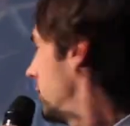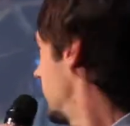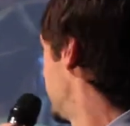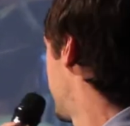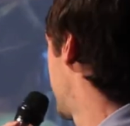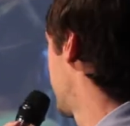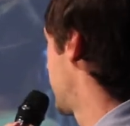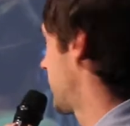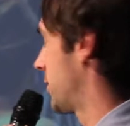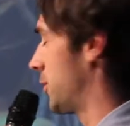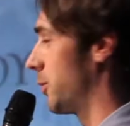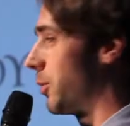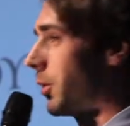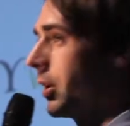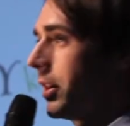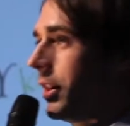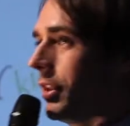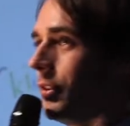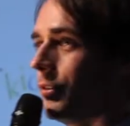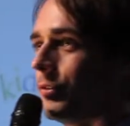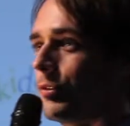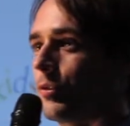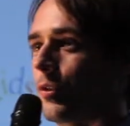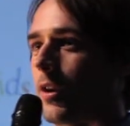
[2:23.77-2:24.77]
that's
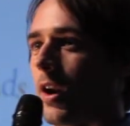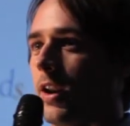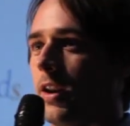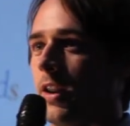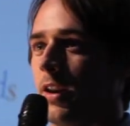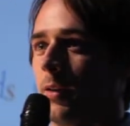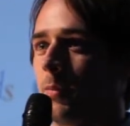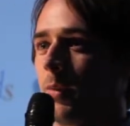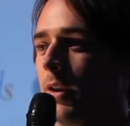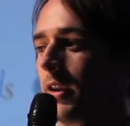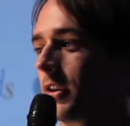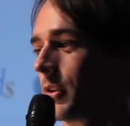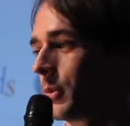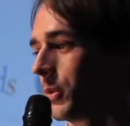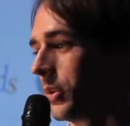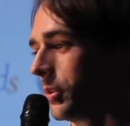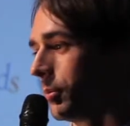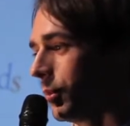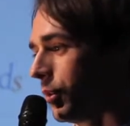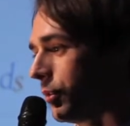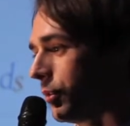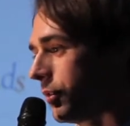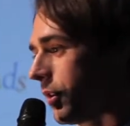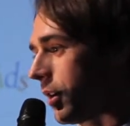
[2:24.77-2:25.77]
really frightening me. Could we
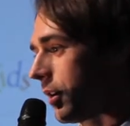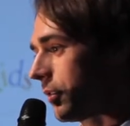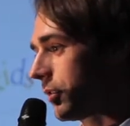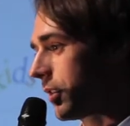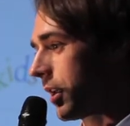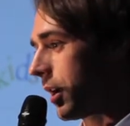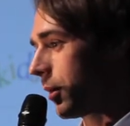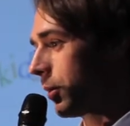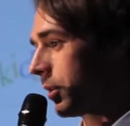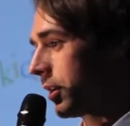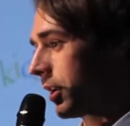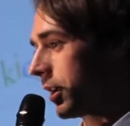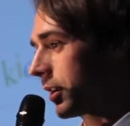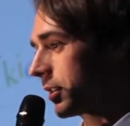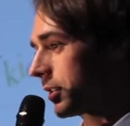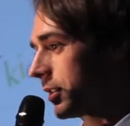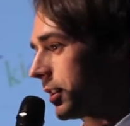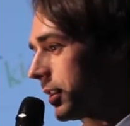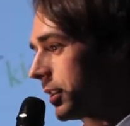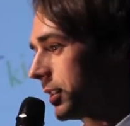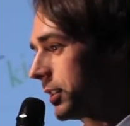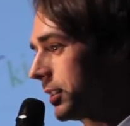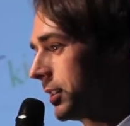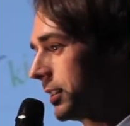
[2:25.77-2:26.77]
move off that one, actually?